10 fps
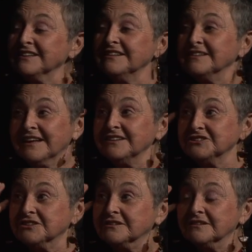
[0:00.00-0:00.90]

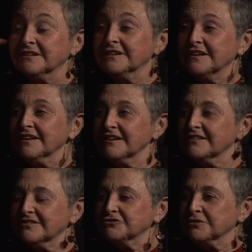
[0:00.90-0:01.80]
Indignation
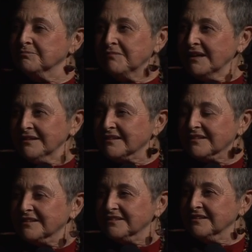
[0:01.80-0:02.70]
is
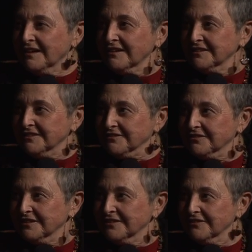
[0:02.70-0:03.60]
tremendously
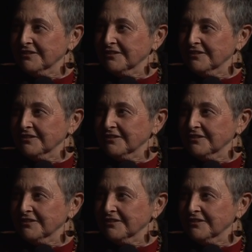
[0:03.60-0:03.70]
seductive,